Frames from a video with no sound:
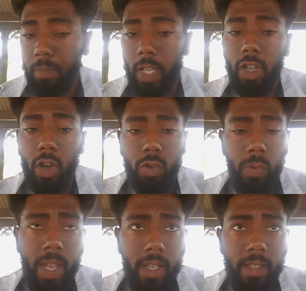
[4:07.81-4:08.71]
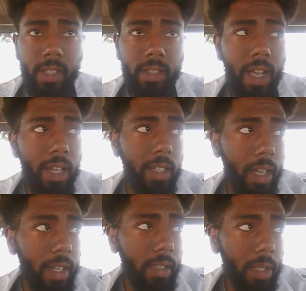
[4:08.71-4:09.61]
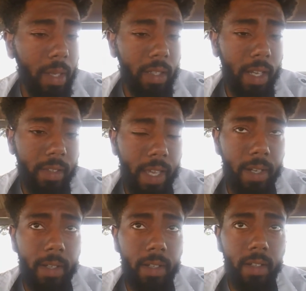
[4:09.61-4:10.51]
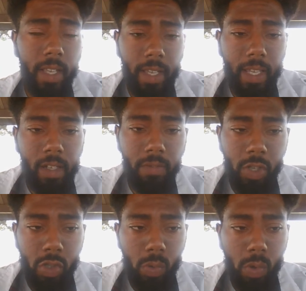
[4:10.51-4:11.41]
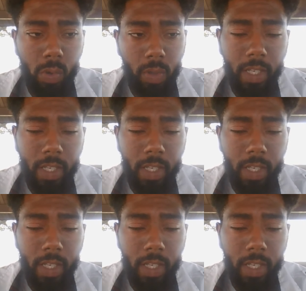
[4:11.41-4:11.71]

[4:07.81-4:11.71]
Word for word: and you know, Uranus is kind of like to me like that, uh, like individual,